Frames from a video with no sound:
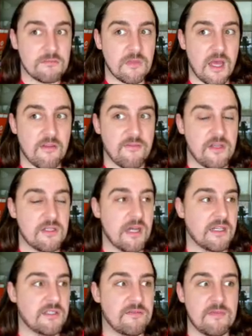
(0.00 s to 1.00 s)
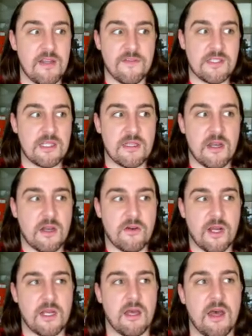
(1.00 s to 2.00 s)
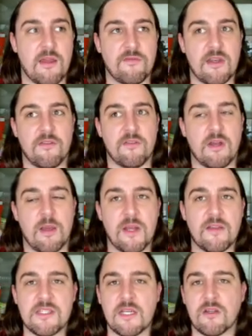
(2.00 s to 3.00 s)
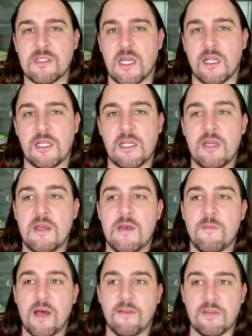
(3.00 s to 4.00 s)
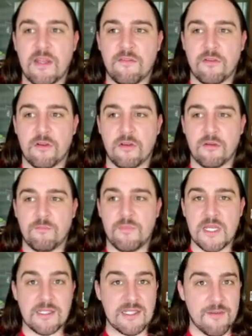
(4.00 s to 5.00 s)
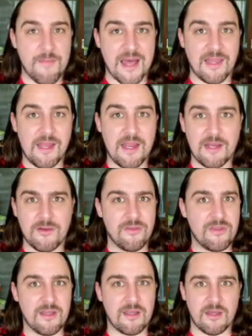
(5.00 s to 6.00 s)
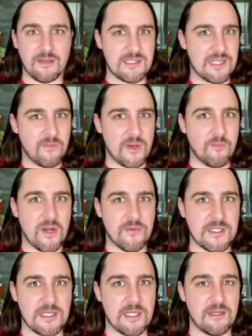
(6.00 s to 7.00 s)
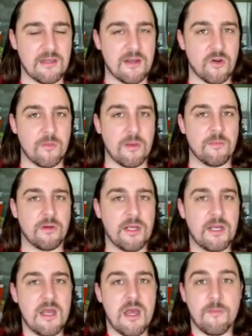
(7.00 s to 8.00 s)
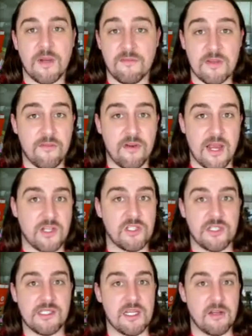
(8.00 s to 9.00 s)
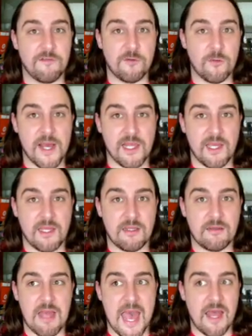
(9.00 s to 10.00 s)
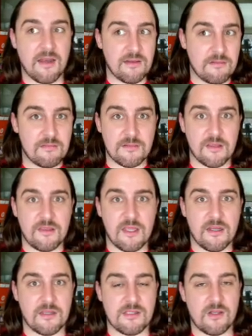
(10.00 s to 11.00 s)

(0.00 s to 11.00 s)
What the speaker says: I've never seen the Nutcracker. I've seen it on telly, but I've never been to the ballet. I don't think, unless I went when I was a kid and I don't remember it, but I've never actually seen a full ballet at the theater.